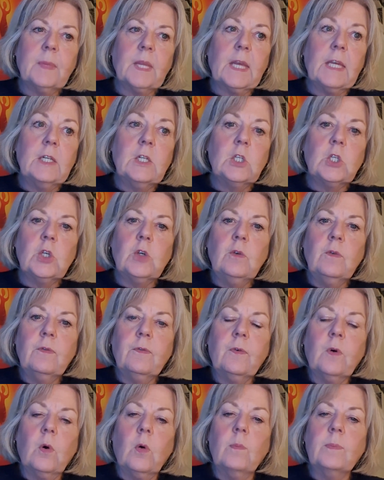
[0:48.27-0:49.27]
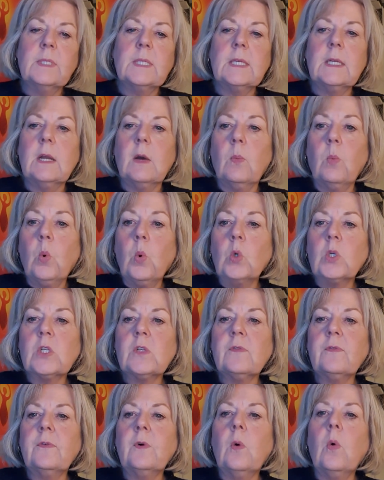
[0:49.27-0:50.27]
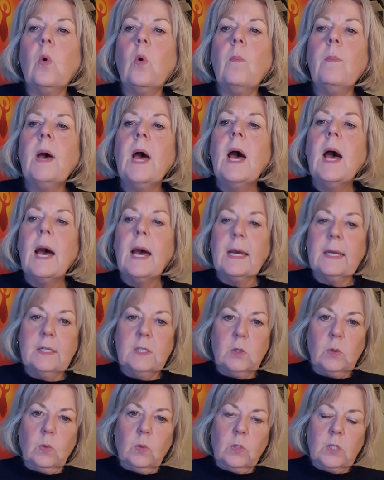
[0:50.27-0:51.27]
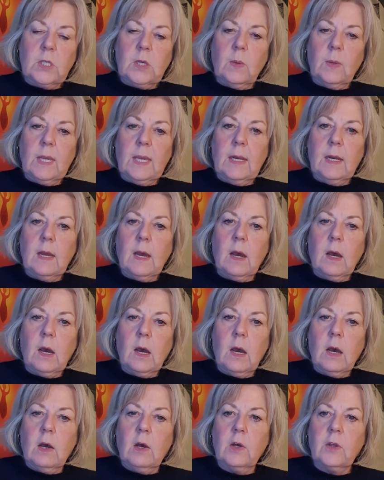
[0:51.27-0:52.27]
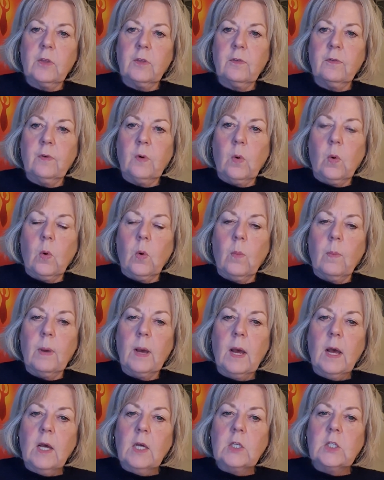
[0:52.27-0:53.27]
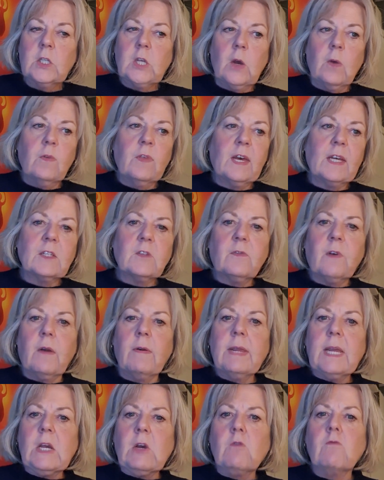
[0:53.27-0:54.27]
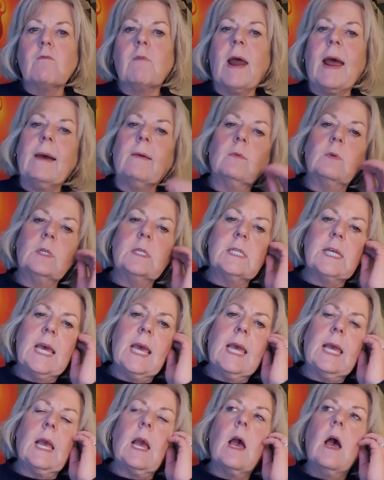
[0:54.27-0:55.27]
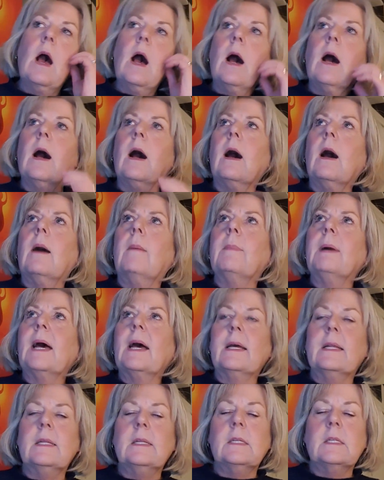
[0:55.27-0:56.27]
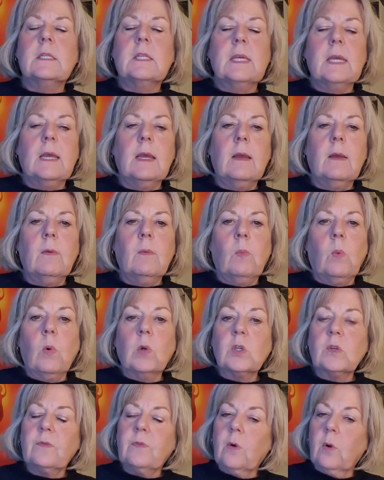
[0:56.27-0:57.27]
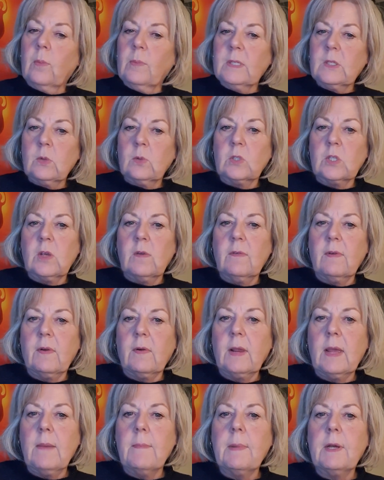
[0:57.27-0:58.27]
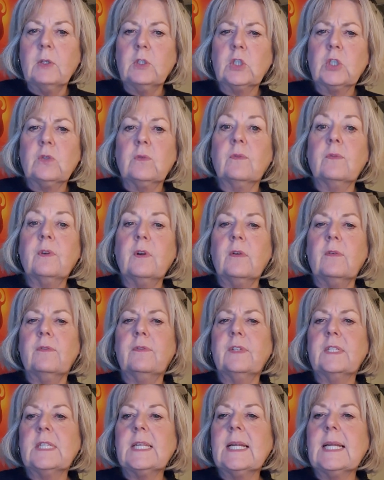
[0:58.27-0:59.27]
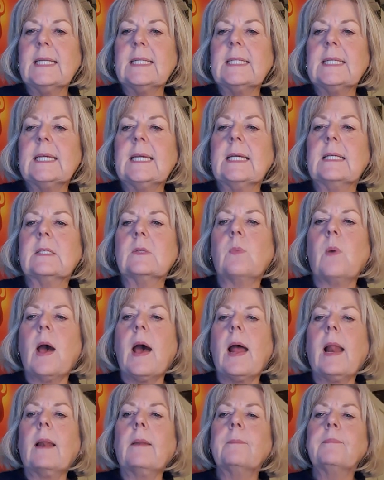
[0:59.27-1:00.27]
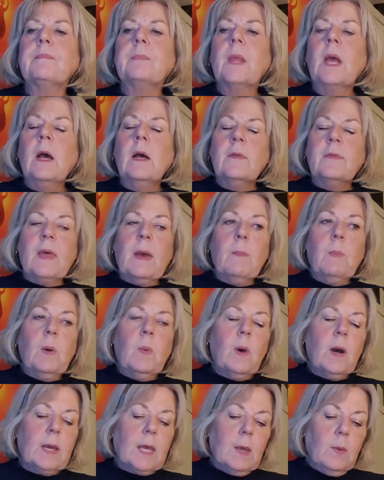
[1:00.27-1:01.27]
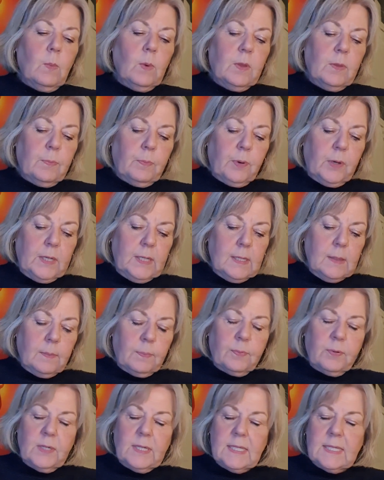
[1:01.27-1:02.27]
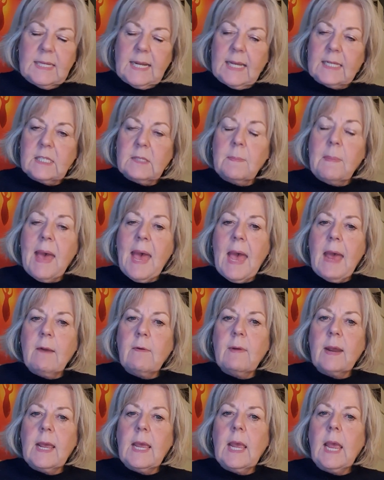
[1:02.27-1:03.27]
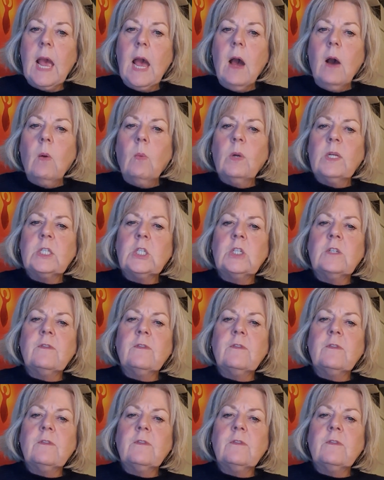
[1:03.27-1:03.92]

in two forms, in her water form and also in her earth form. So that's very grounding, and the water form is also very emotional, full of fertility as well. Then we're working with Priestess Mary, which